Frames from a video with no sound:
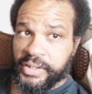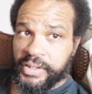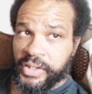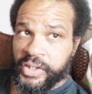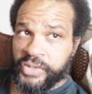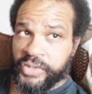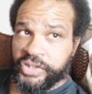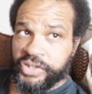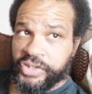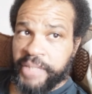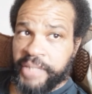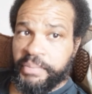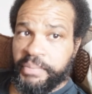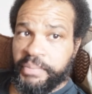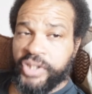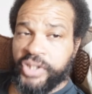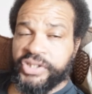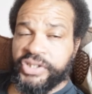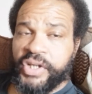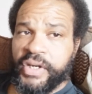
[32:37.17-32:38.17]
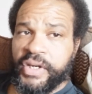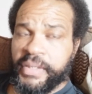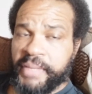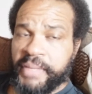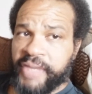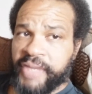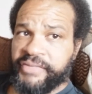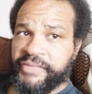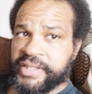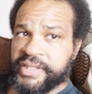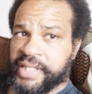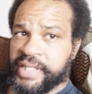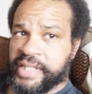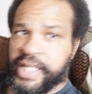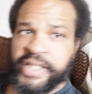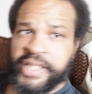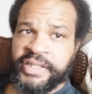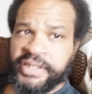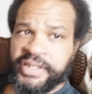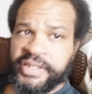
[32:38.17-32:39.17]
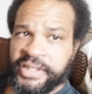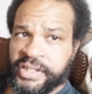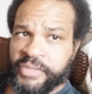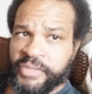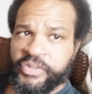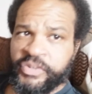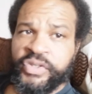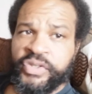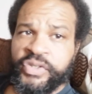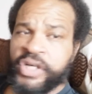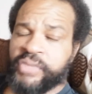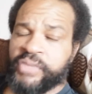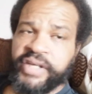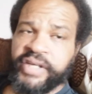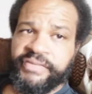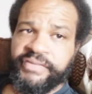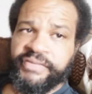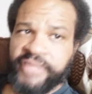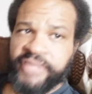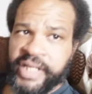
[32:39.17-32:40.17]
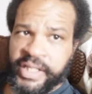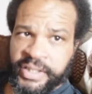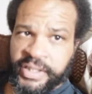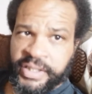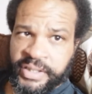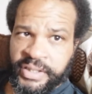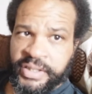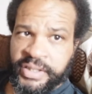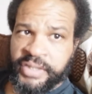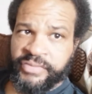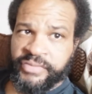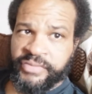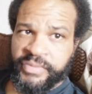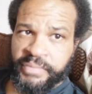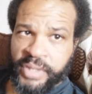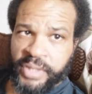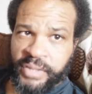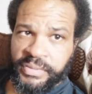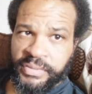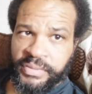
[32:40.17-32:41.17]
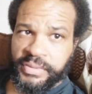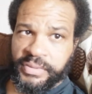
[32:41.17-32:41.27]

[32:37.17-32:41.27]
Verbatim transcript: You know, Jake Paul's talking about facing Anderson Silva. You're not ready for Anderson Silva, bro.